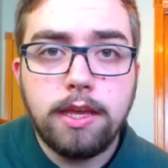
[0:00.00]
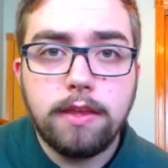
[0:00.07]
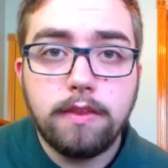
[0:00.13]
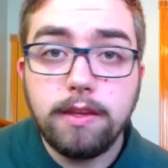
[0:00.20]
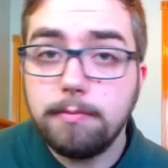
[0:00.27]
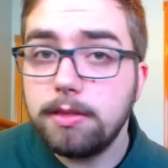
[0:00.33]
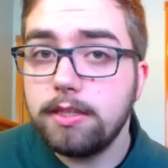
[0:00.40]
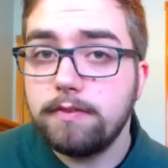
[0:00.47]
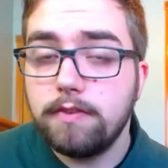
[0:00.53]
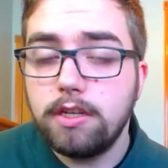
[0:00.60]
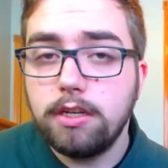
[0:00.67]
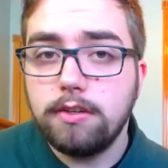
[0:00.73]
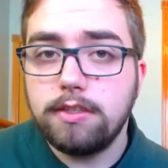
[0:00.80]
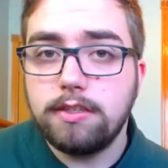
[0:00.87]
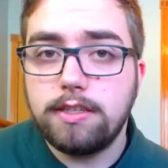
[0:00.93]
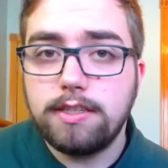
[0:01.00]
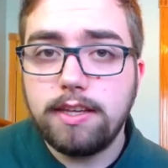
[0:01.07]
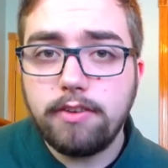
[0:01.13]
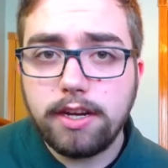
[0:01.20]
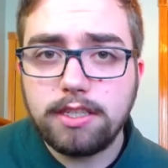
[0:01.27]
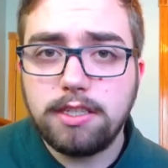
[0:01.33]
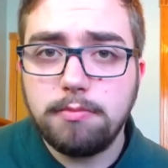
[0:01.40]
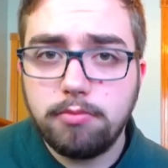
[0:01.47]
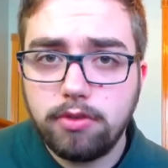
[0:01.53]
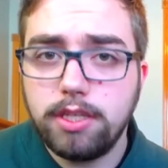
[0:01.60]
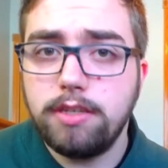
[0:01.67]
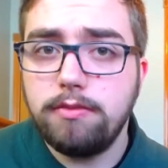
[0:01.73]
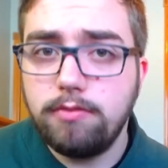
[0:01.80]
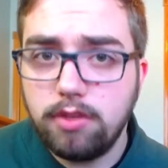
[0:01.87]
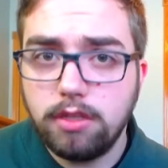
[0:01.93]
The thing about these videos is they're actually pretty
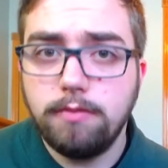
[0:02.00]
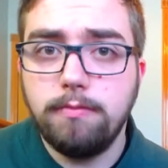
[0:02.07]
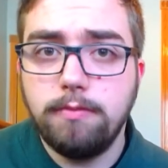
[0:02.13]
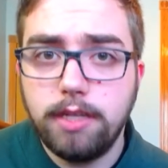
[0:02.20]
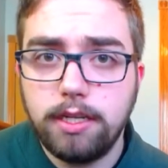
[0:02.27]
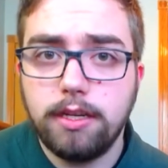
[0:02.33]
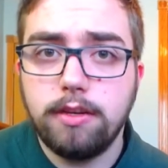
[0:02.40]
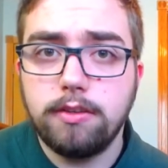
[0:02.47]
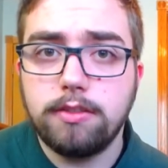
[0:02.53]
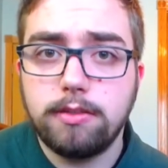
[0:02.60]
good videos.